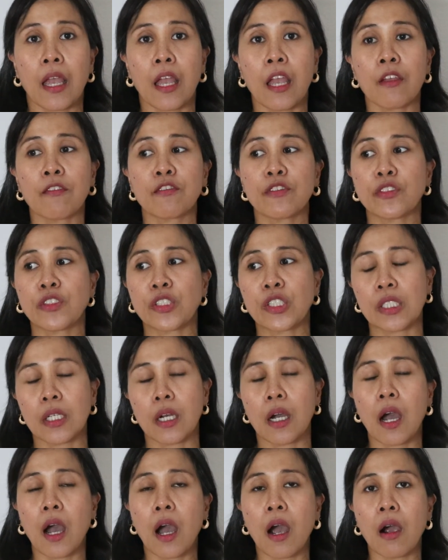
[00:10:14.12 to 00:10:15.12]

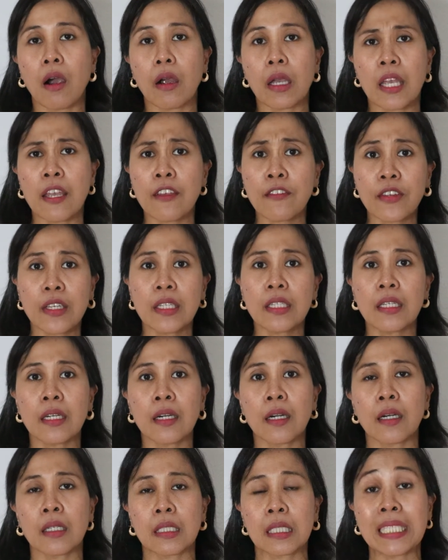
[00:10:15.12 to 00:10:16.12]
if even
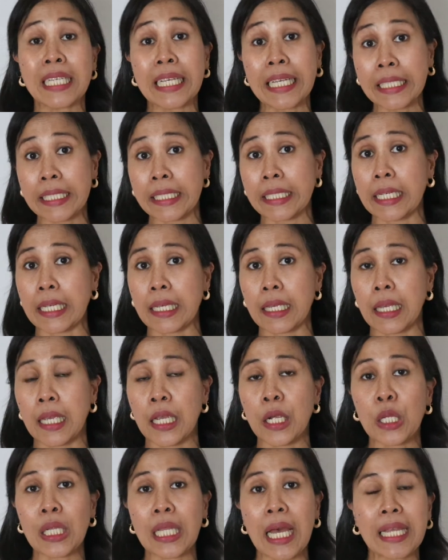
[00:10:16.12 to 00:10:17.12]
ticketing,
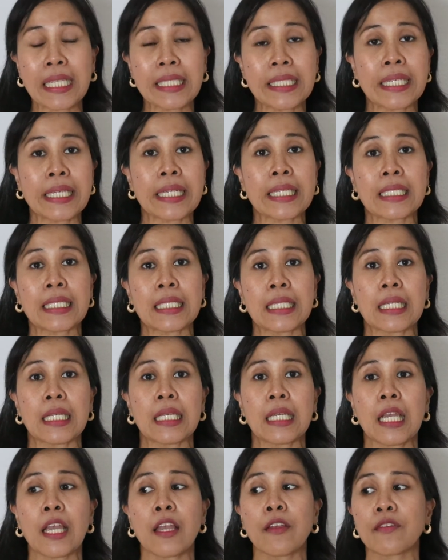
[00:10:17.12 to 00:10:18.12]
airline
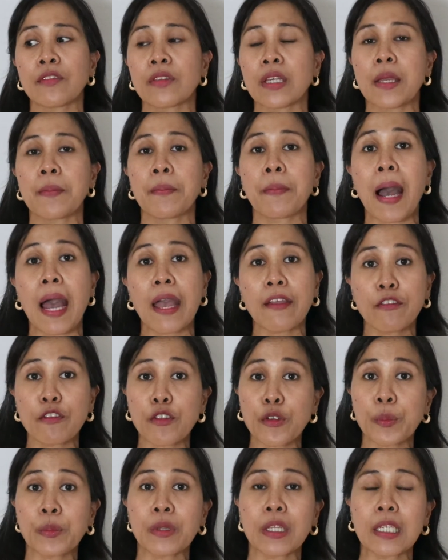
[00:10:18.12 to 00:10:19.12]
ticketing, if they buy
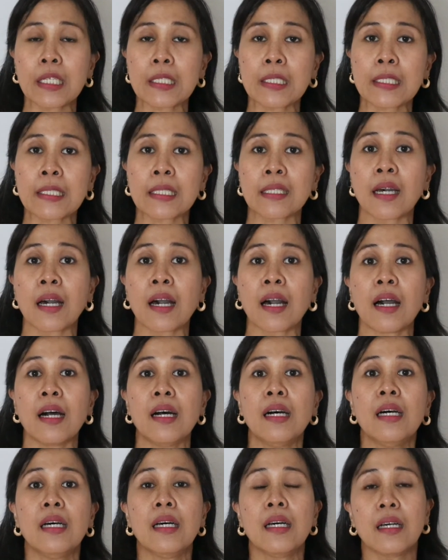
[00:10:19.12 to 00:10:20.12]
from this
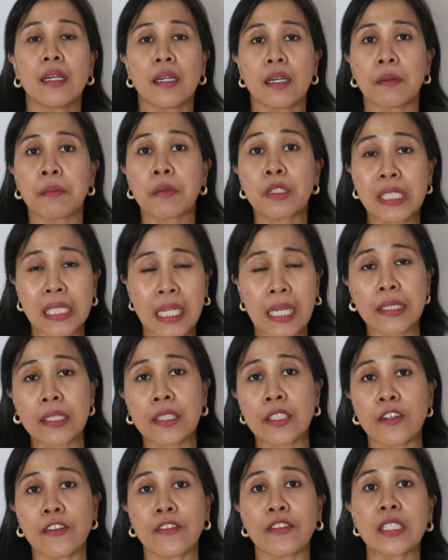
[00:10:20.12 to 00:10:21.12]

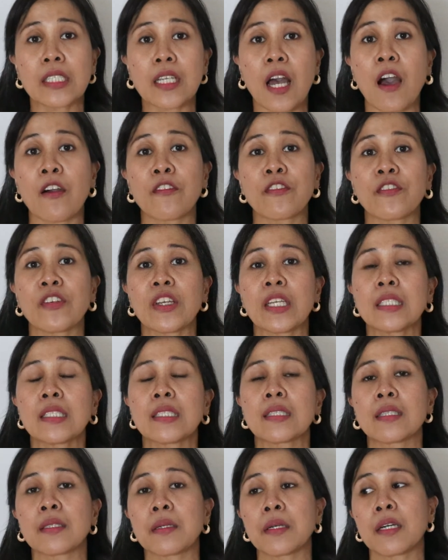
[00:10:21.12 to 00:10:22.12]
multi-service
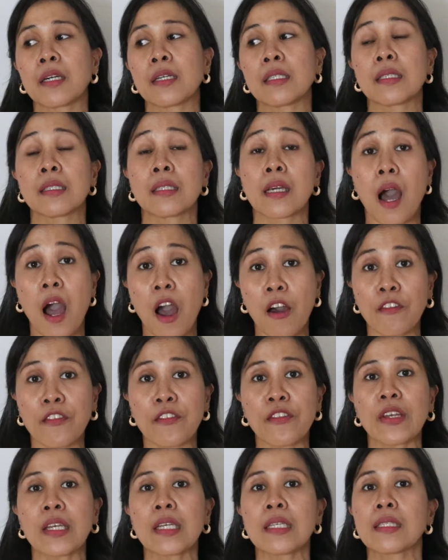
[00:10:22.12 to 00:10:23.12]
office, the
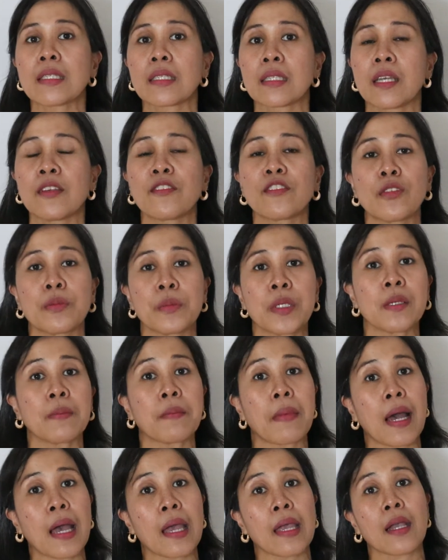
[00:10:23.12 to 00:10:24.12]
office gives me
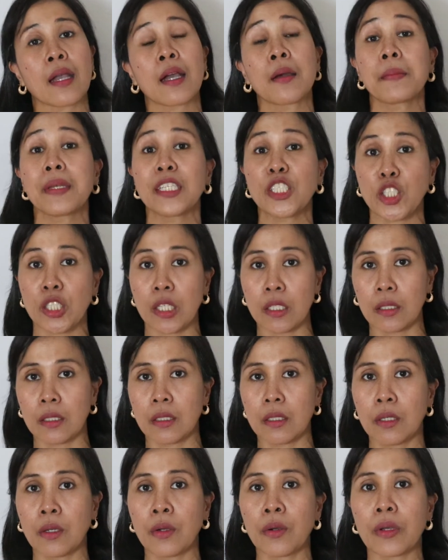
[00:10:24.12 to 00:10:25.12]
my commission.
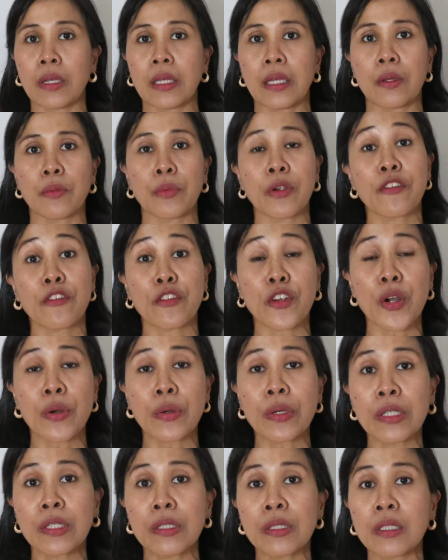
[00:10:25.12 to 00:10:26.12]
Okay,
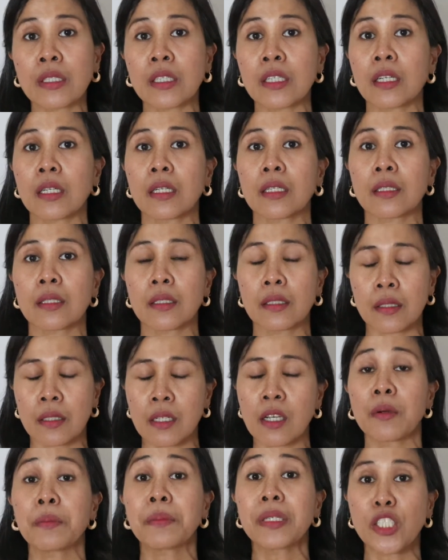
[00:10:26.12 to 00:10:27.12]
referral
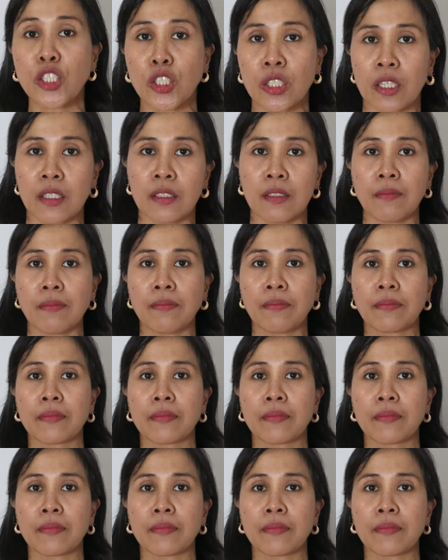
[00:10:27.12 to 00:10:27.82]
commission.